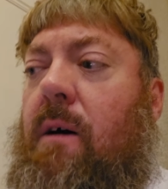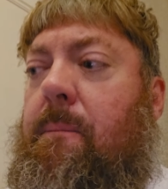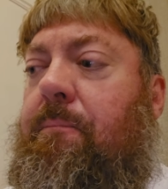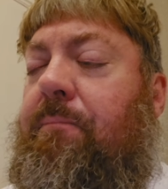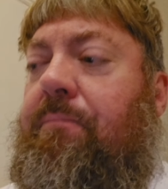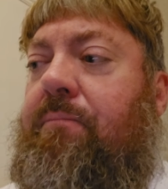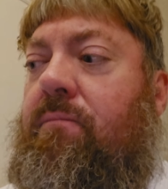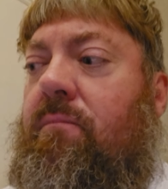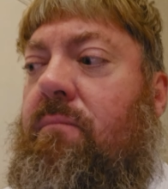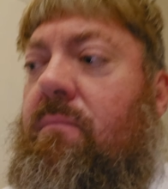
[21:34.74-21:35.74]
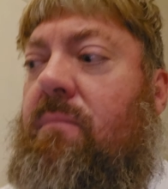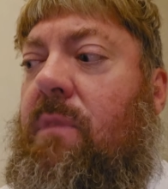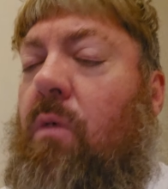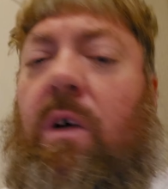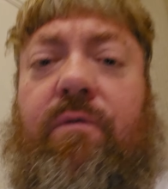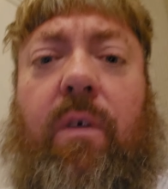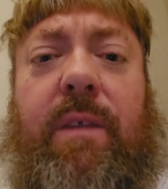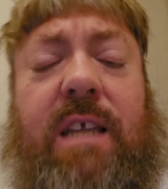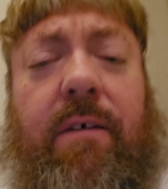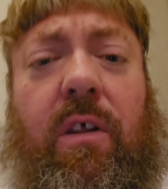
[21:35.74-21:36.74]
Um, one
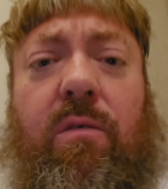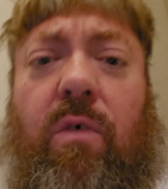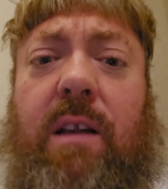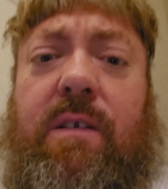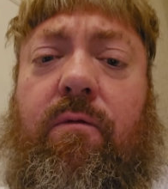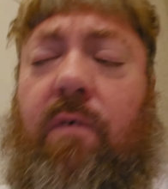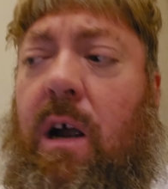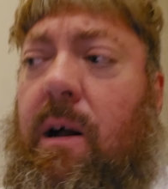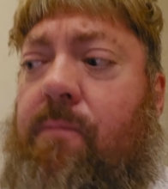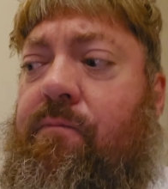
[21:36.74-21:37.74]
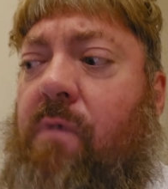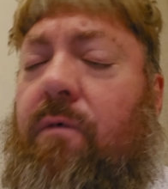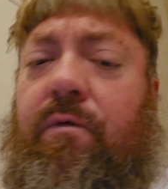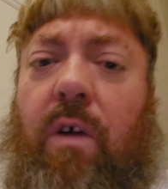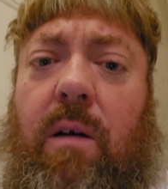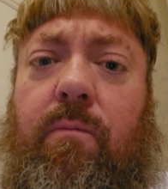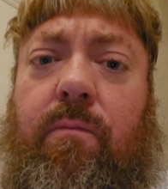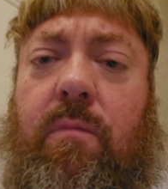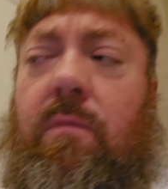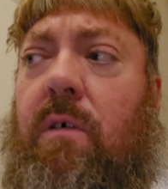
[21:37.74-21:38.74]
from the devil and one um,
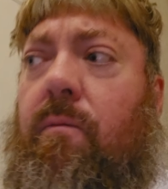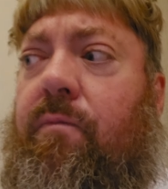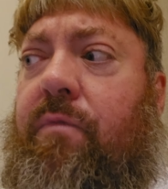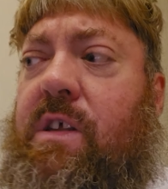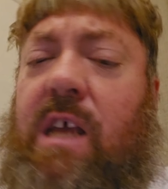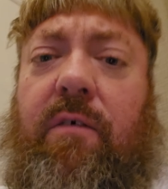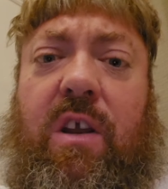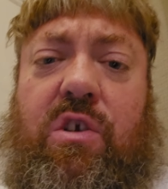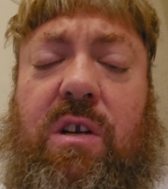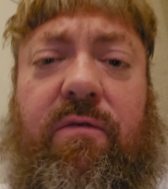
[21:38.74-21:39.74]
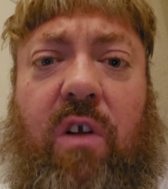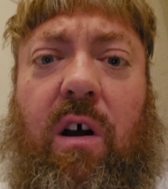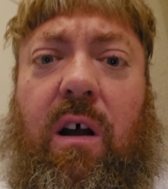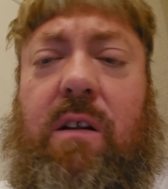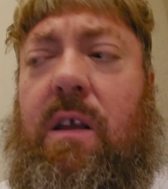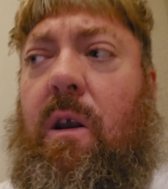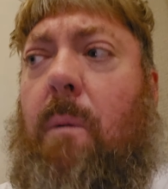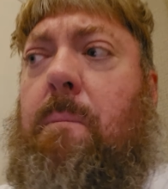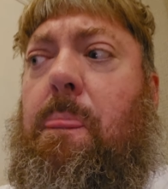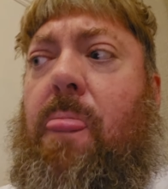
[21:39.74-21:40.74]
from the salvation of God,
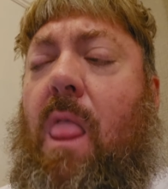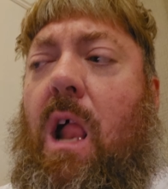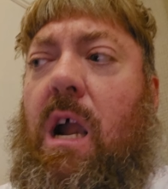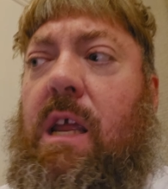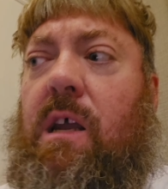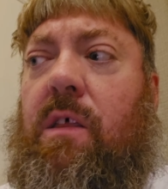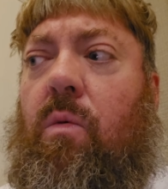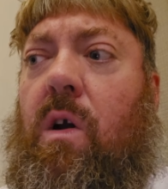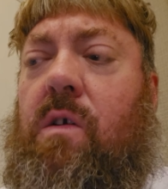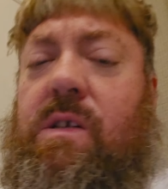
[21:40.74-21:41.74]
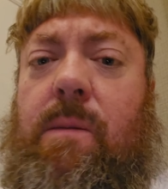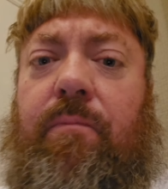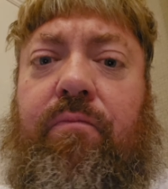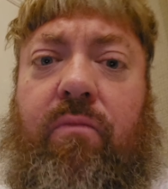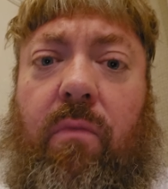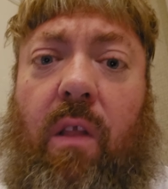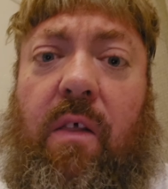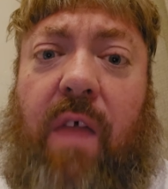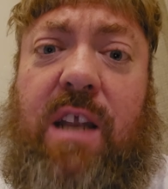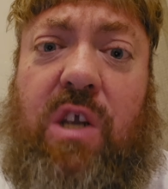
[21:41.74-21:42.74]
you know. In other words,
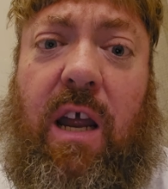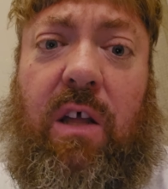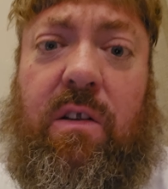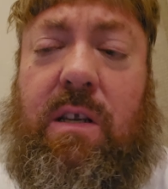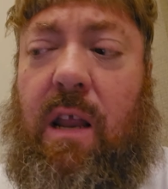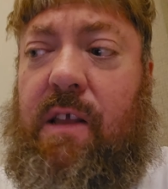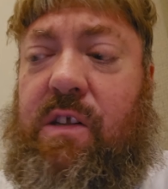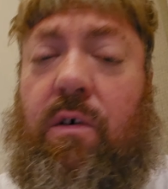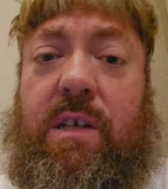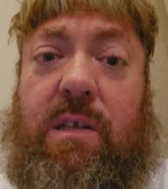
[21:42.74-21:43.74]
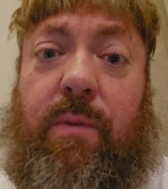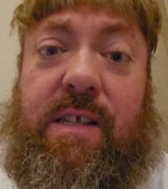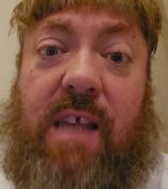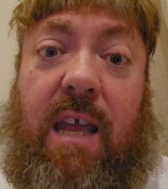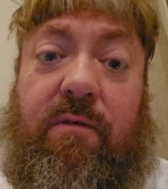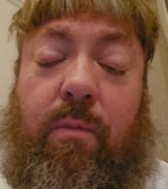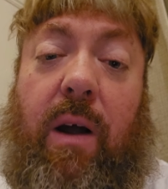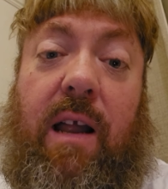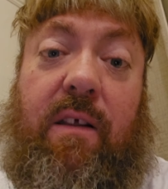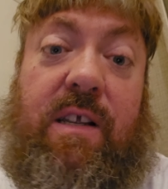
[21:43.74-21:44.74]
that child is going to be
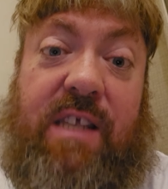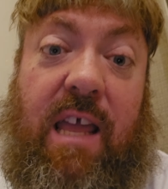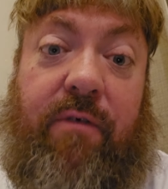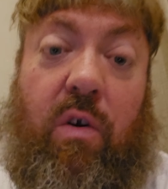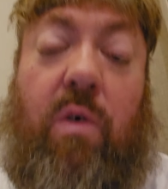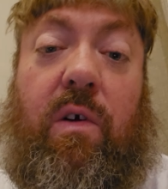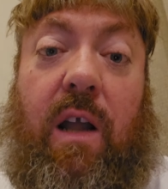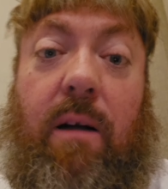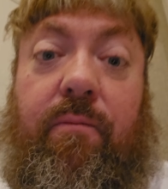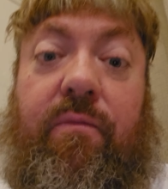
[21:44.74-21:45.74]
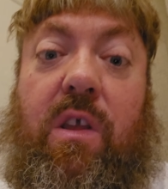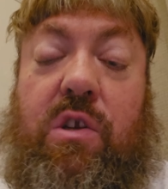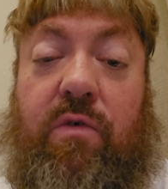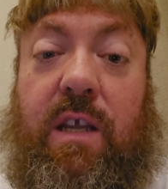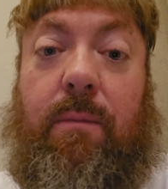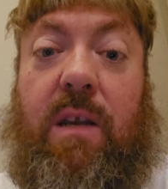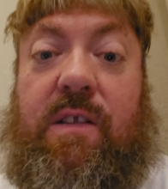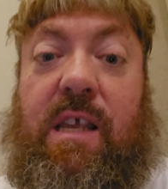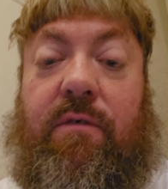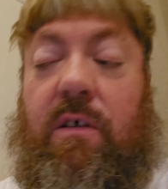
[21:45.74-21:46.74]
saved by a savior who will come to redeem
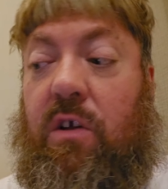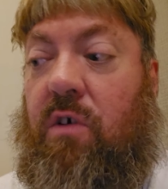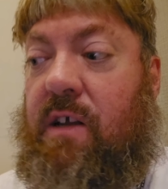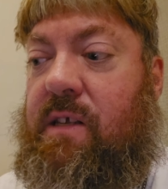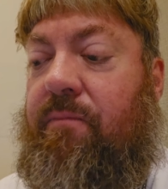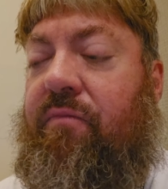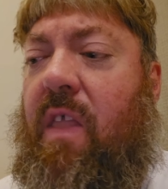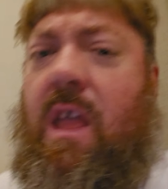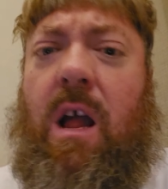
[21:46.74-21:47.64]
it and save it on the cross.